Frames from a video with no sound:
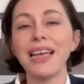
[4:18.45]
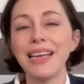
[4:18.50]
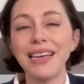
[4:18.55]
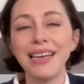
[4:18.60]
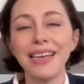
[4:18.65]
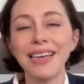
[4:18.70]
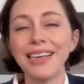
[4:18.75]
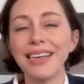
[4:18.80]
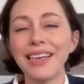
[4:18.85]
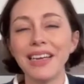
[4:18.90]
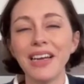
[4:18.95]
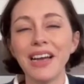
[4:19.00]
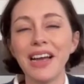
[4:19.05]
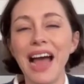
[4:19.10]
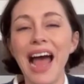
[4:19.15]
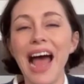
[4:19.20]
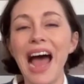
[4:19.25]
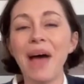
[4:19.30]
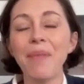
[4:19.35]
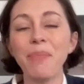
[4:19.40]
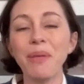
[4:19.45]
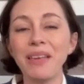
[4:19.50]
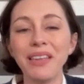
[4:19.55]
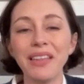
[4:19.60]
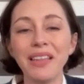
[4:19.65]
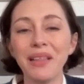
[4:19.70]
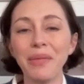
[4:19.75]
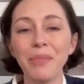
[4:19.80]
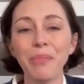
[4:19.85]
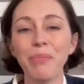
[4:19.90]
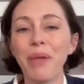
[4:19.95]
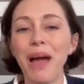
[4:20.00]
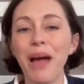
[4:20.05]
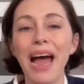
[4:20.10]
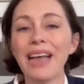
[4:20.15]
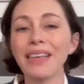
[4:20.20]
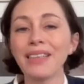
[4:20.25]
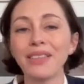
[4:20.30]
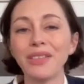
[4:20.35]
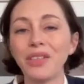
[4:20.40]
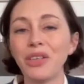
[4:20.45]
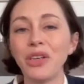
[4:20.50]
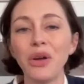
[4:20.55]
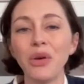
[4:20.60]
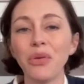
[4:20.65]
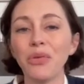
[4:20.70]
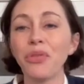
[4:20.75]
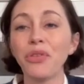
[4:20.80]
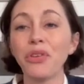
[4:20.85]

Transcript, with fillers: uh, happened in the past, you know,